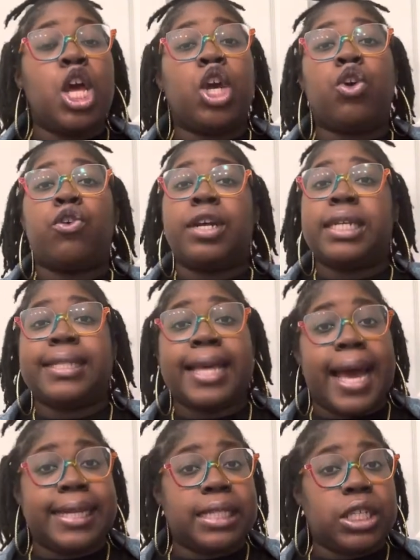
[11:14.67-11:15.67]

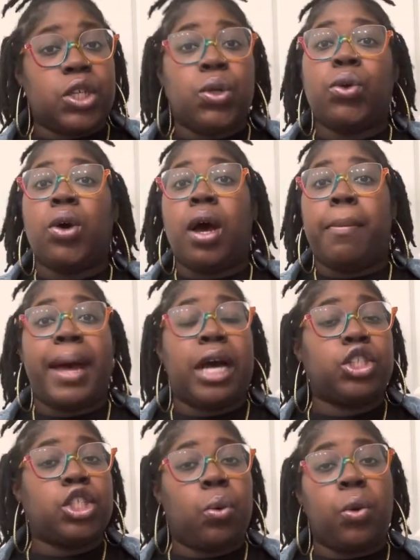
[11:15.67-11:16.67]
criticizing you
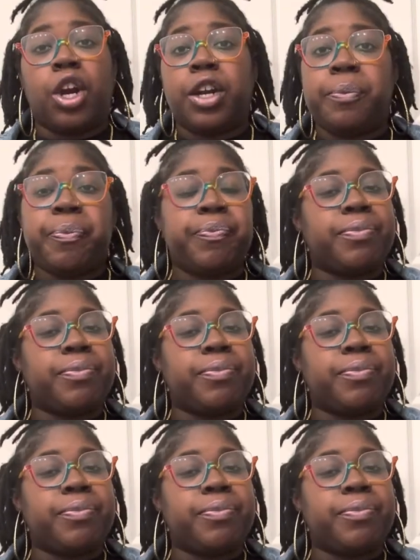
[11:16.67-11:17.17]
about your work,